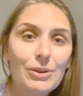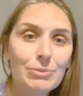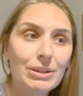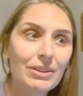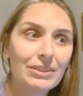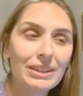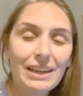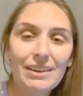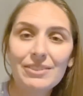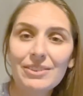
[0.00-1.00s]
put it on the
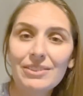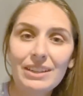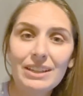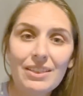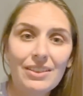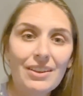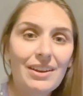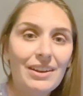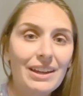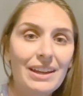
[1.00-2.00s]
counter, let it
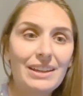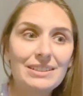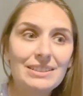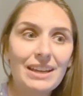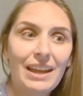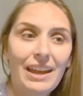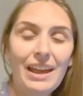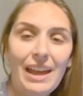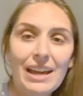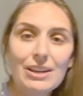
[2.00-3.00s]
thaw, and
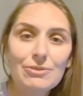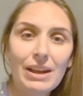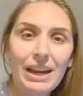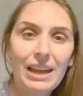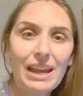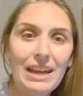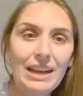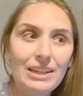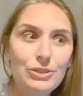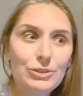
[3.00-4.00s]
had it ready. And
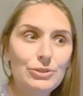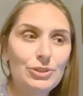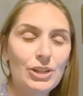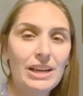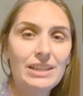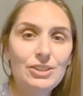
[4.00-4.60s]
we do try